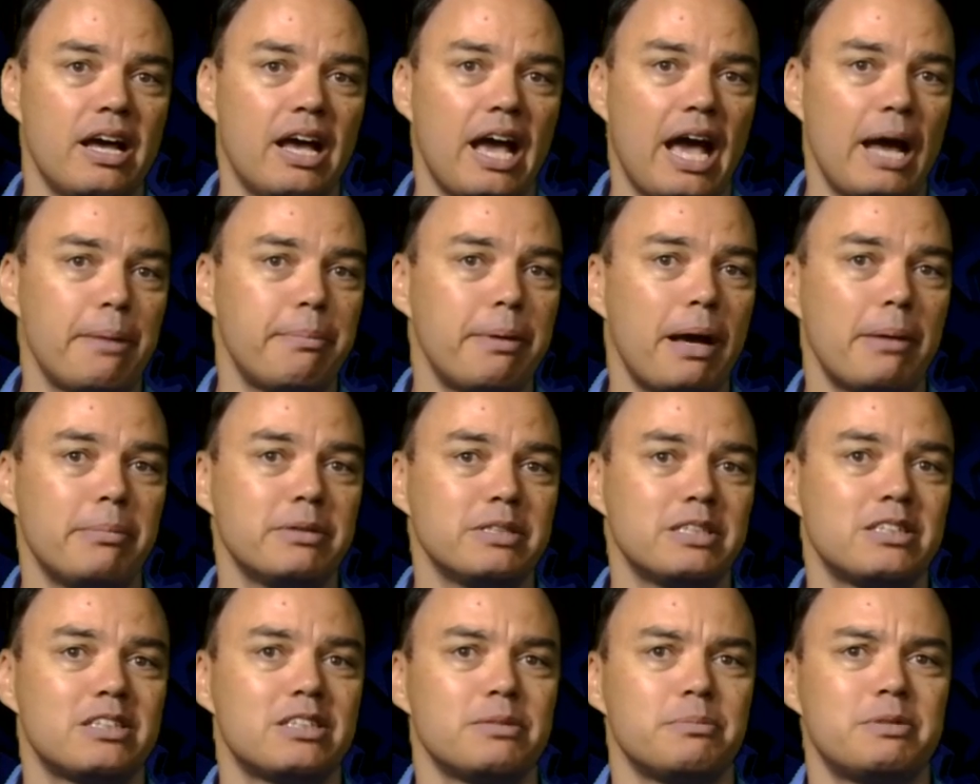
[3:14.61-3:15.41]
had
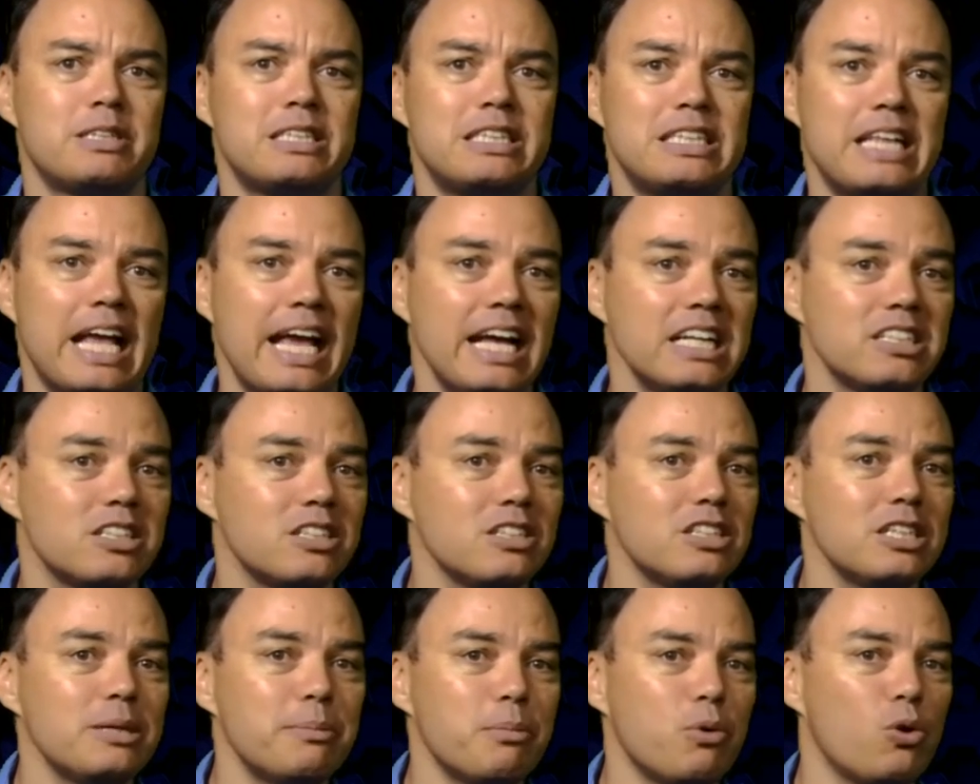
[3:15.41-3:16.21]
published
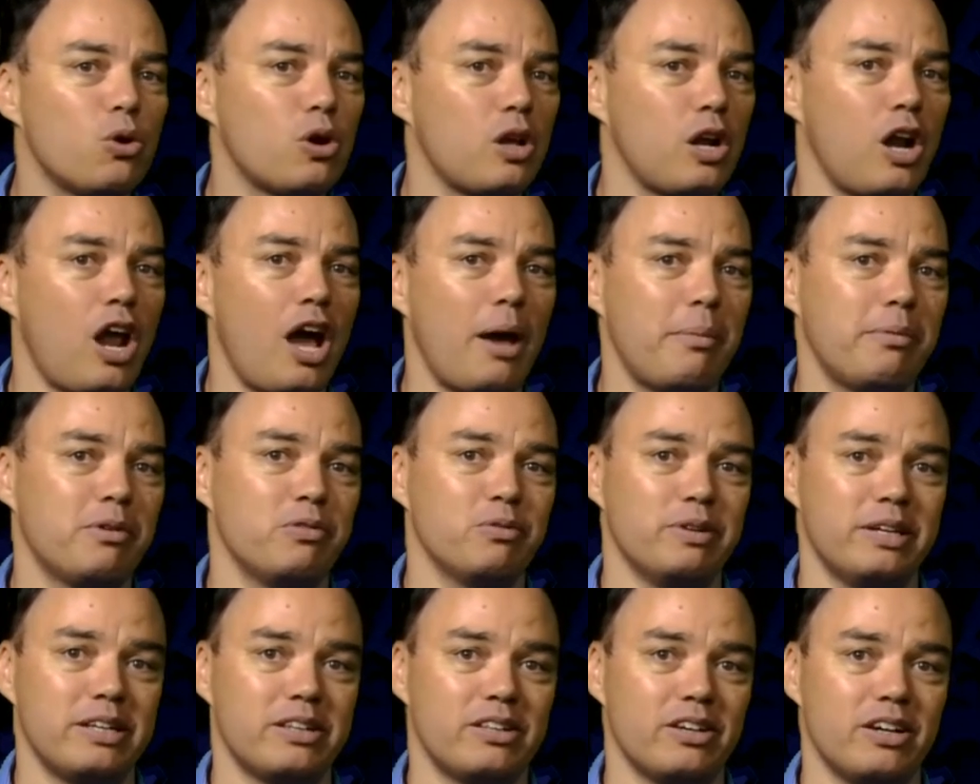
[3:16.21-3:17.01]
substantially more climate
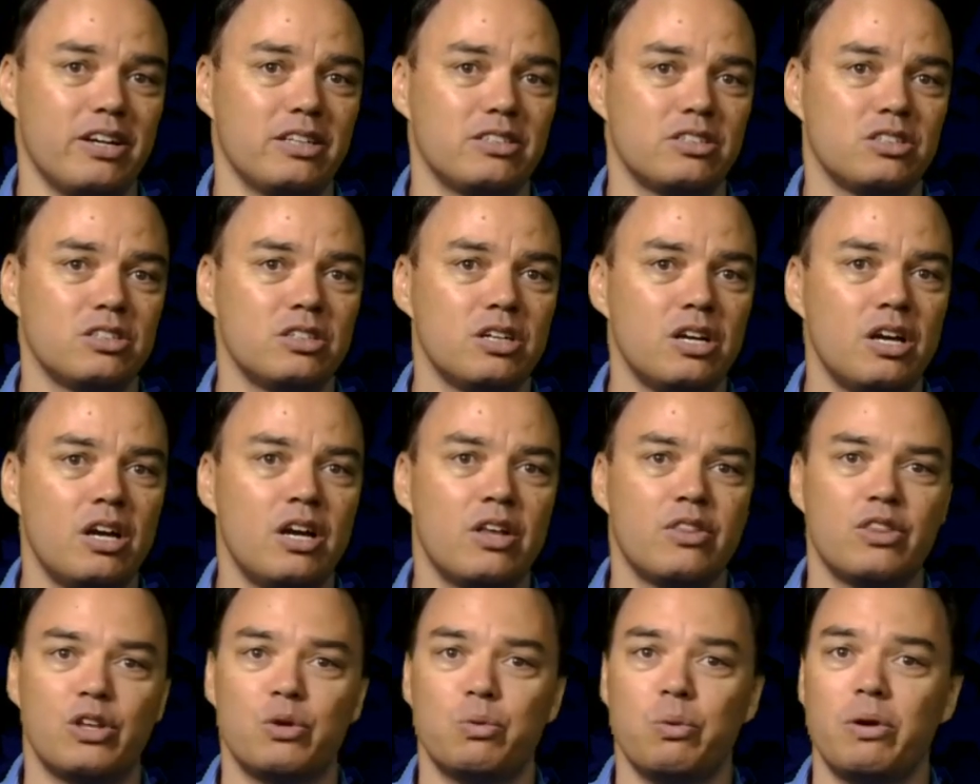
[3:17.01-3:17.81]
research
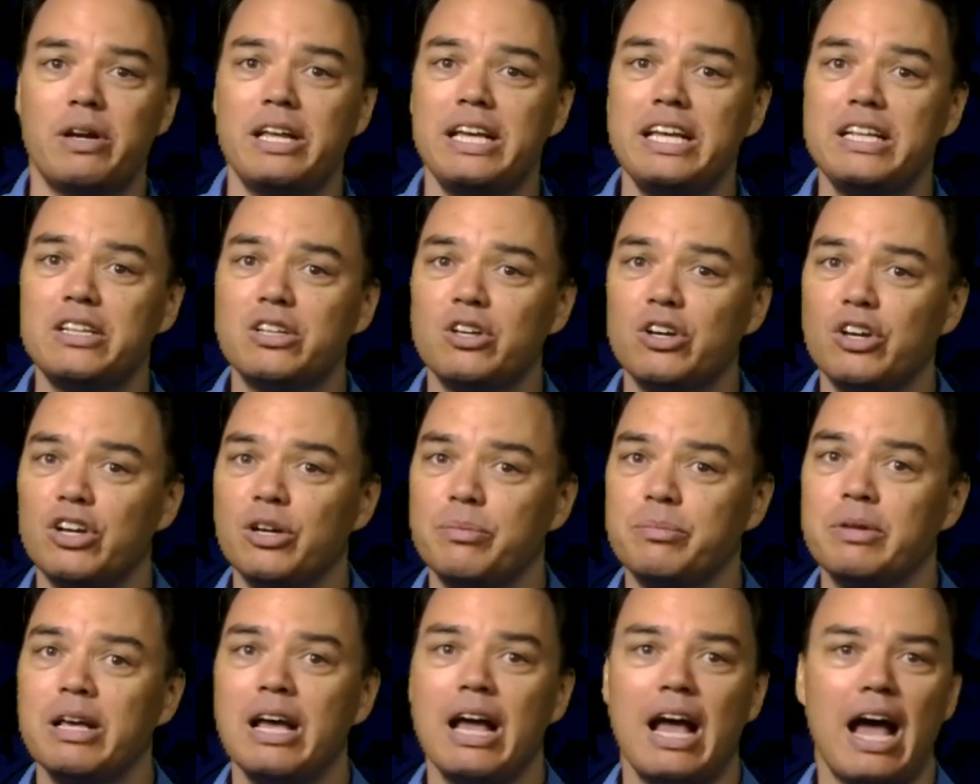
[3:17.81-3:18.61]
than what he
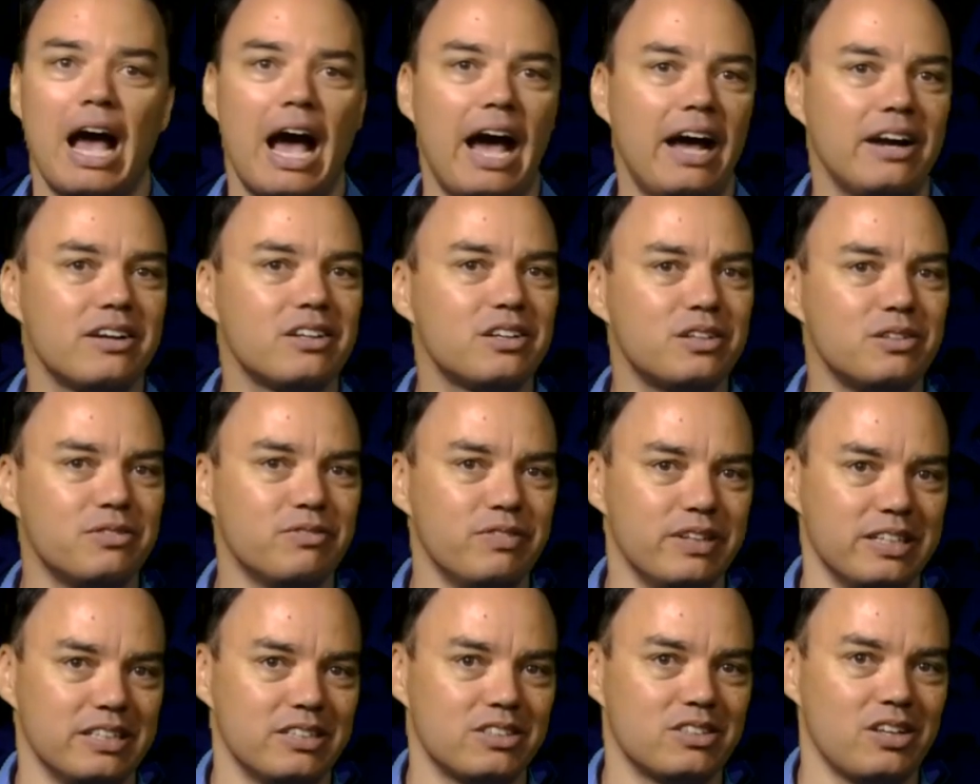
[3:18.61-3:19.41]
termed
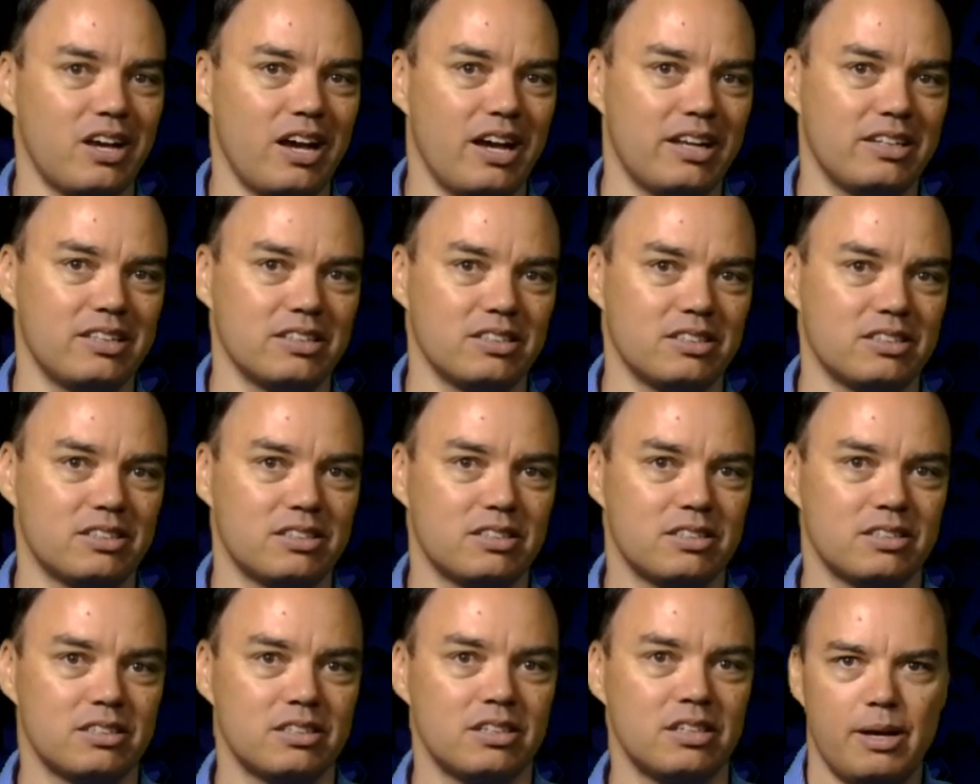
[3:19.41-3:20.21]
unconvinced
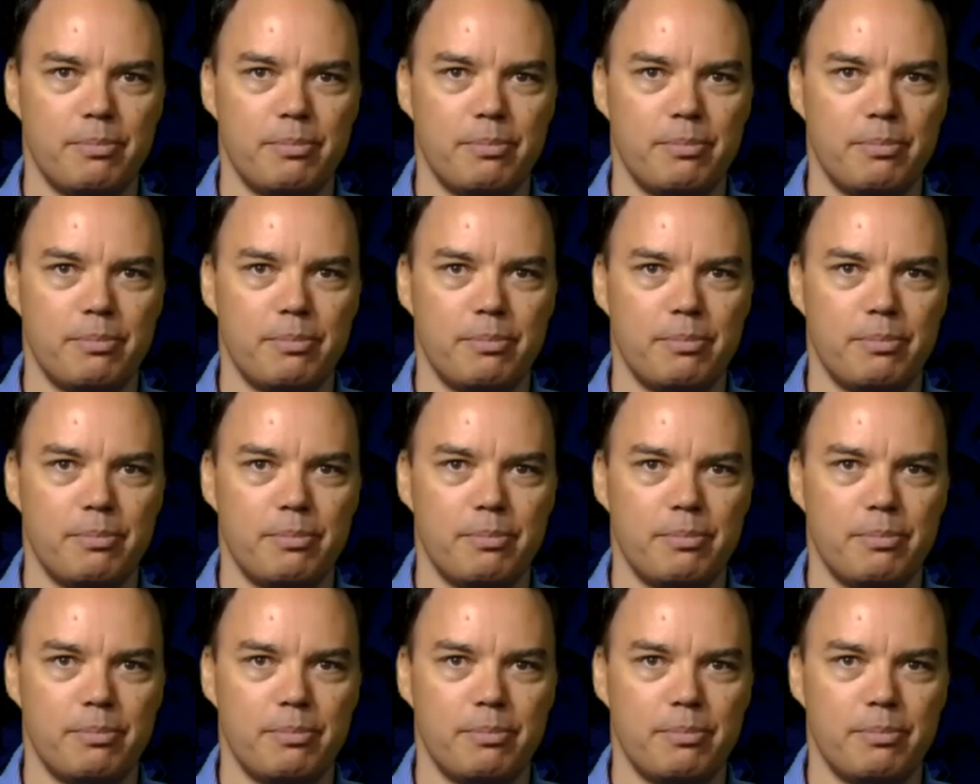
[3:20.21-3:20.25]
scientists.